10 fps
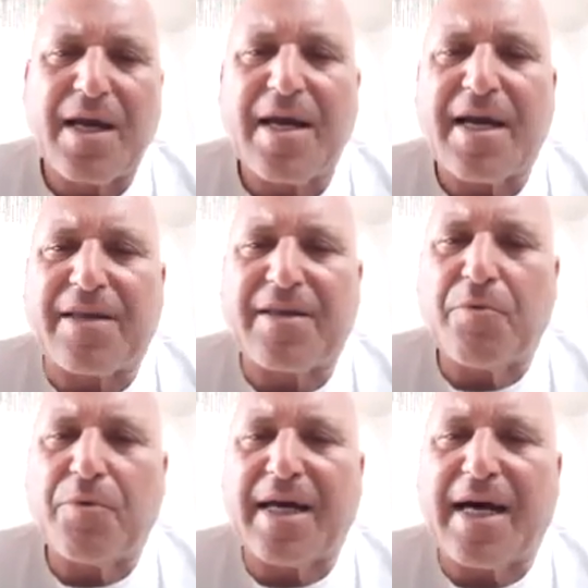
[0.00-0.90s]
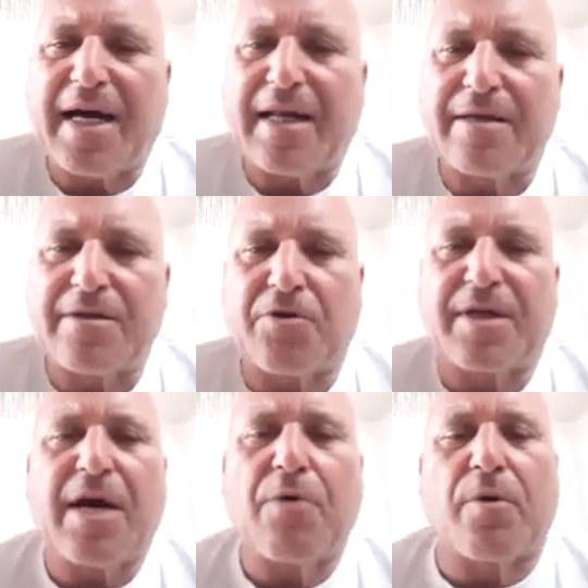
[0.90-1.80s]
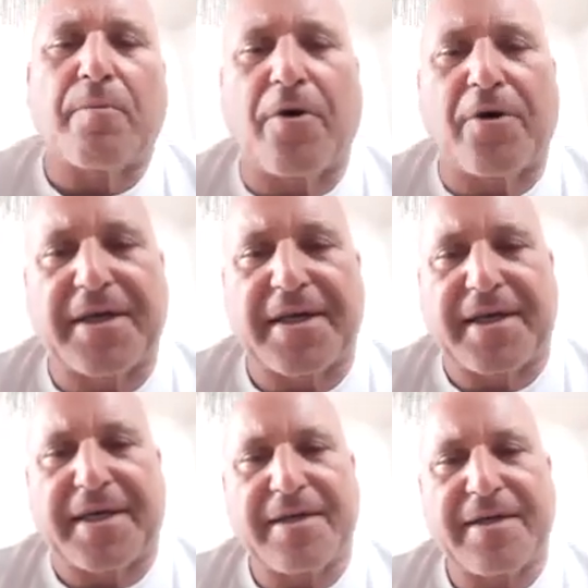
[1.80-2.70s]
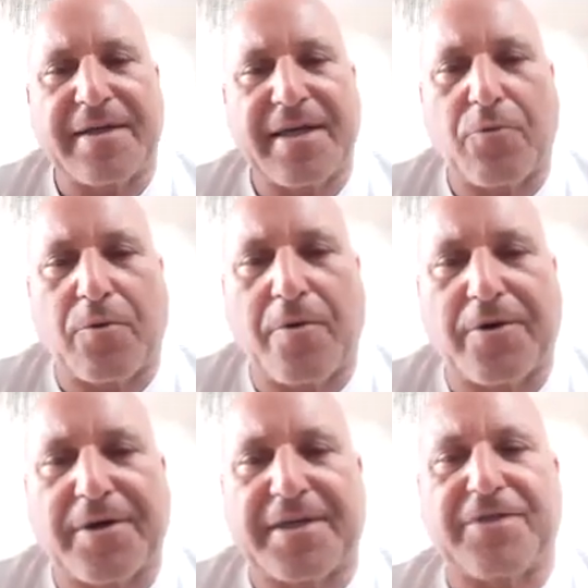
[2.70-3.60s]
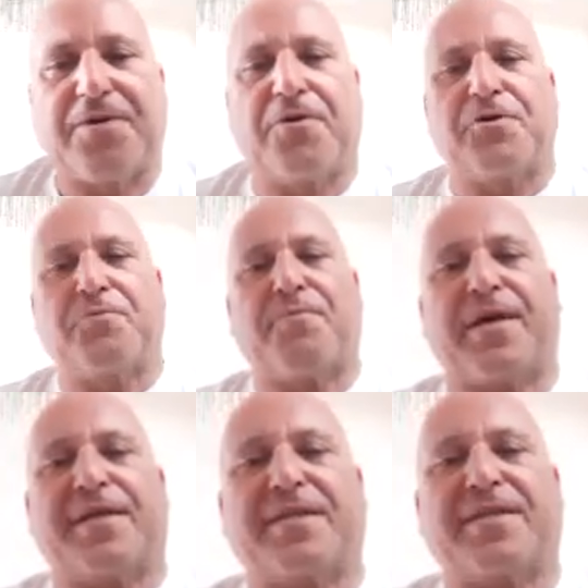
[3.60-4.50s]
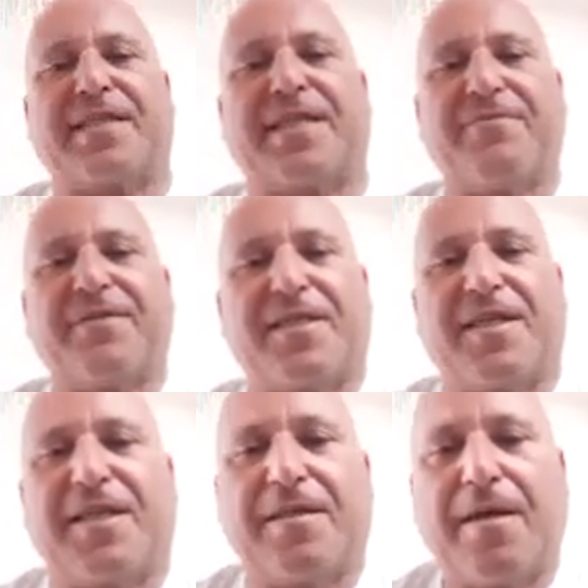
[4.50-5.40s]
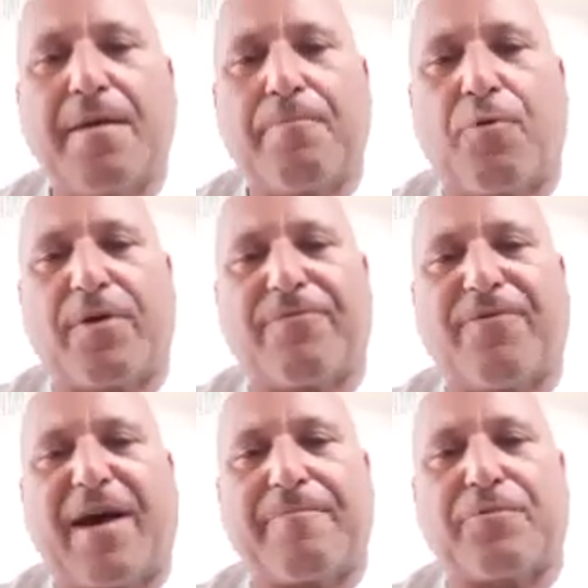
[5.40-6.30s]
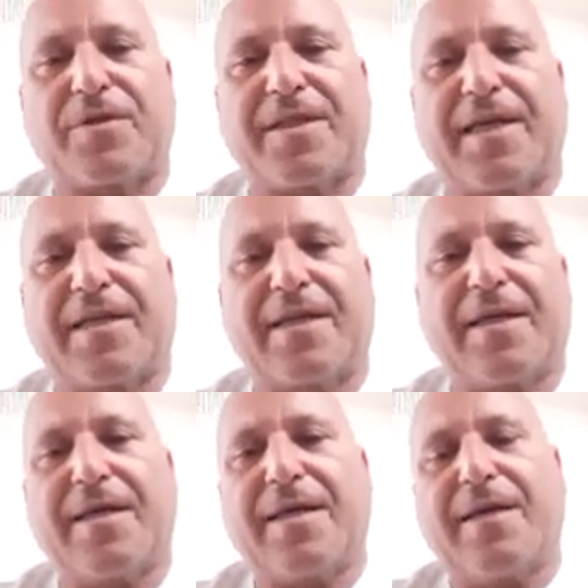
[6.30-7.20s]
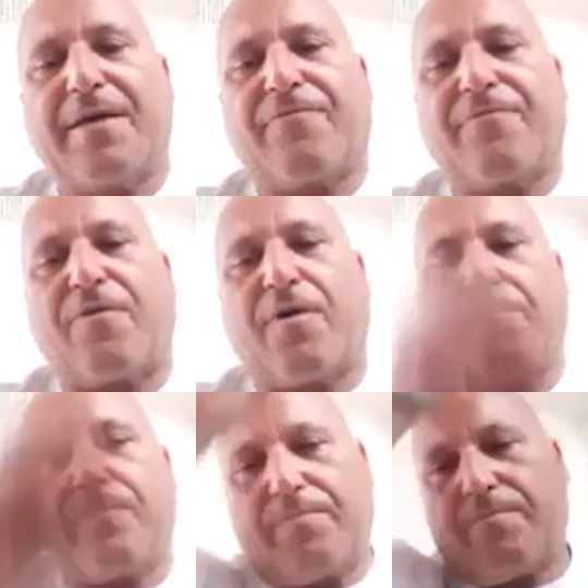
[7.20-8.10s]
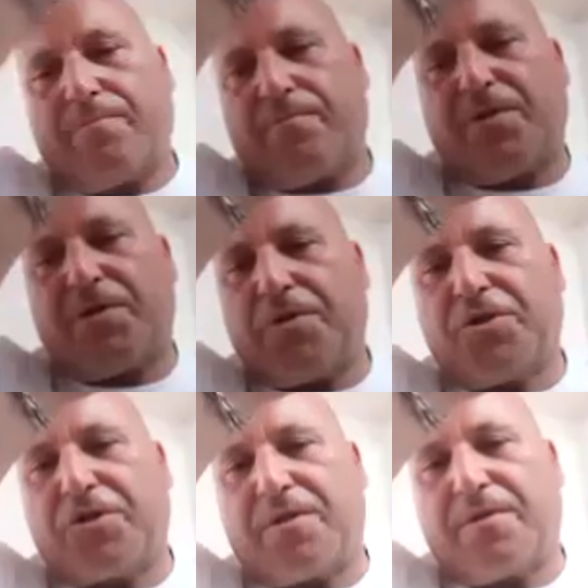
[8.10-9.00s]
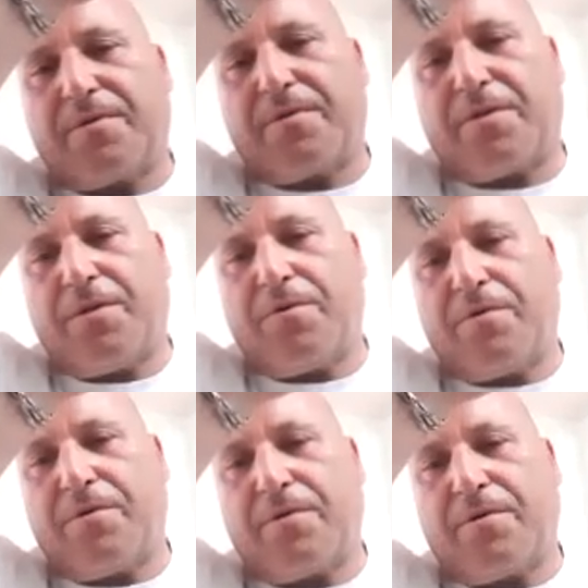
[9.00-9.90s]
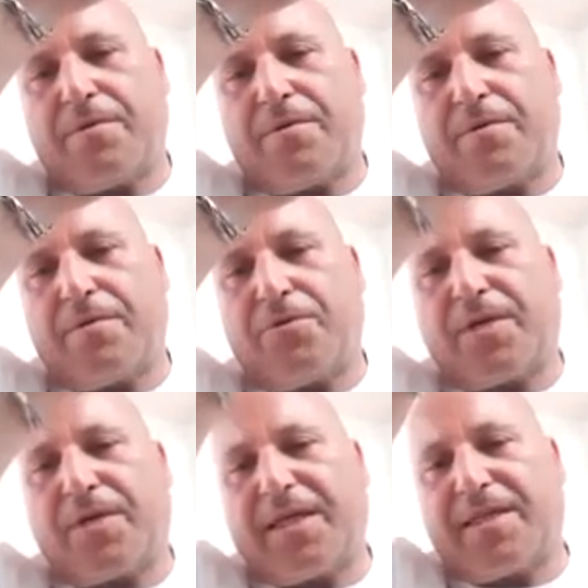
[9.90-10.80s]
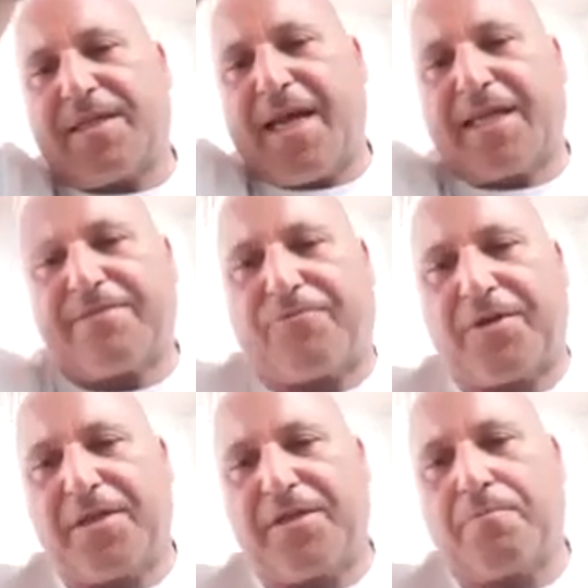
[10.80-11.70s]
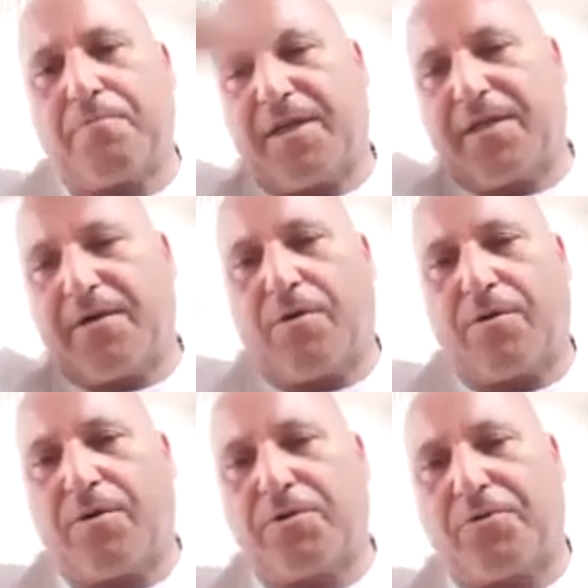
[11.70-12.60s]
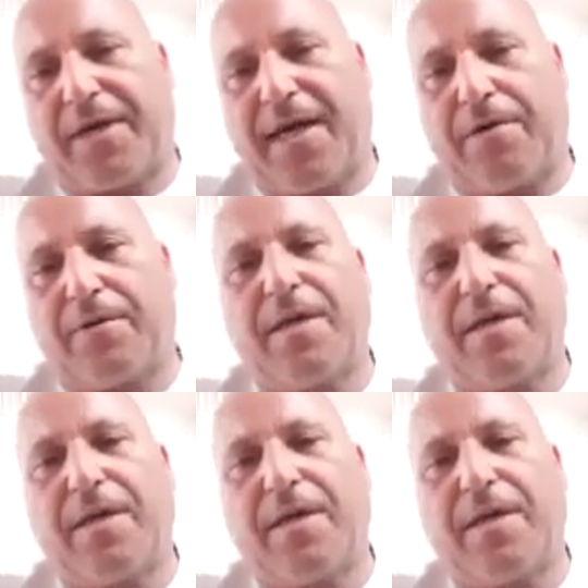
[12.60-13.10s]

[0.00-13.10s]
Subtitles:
And then we got, network marketing. Network marketing, you pay 17.5% from the region, you get tax-free your money on your account.